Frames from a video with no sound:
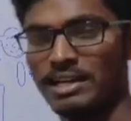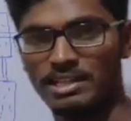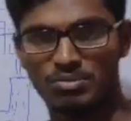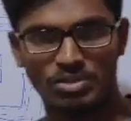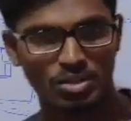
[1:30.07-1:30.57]
In
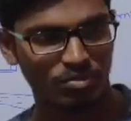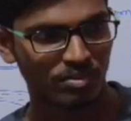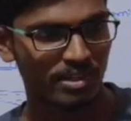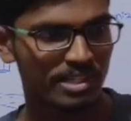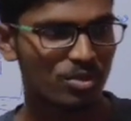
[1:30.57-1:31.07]
this video, we
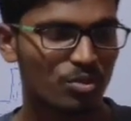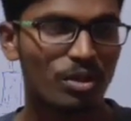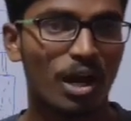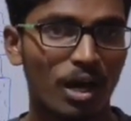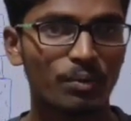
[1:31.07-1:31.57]
will understand
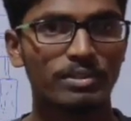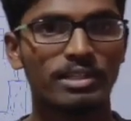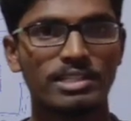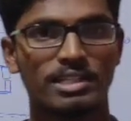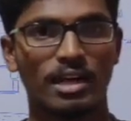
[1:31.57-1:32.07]
how they
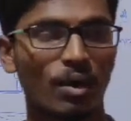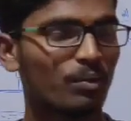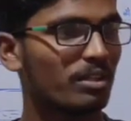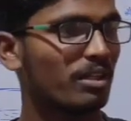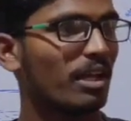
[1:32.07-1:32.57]

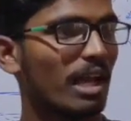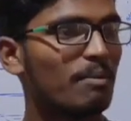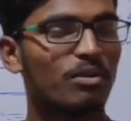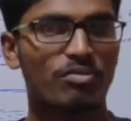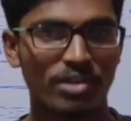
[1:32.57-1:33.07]

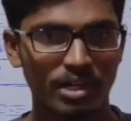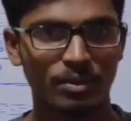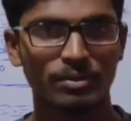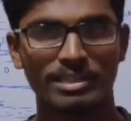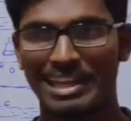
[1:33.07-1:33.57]
able to find
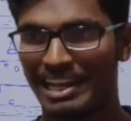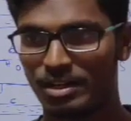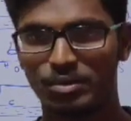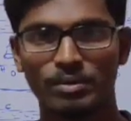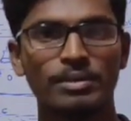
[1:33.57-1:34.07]
out the
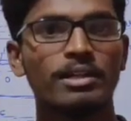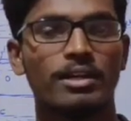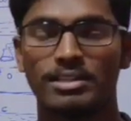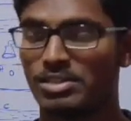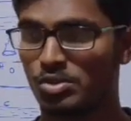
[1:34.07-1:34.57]
electron,
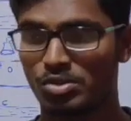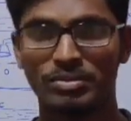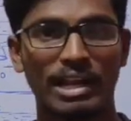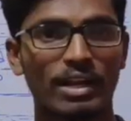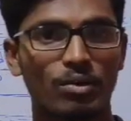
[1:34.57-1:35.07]
the charge of
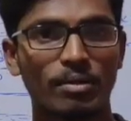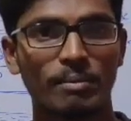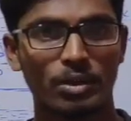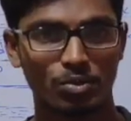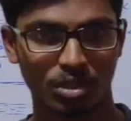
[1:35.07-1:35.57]
the electron
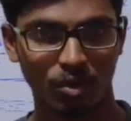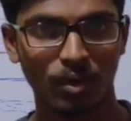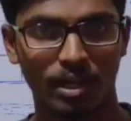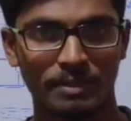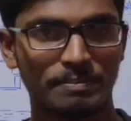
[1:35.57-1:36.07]
by using
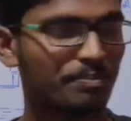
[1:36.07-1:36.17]
oil.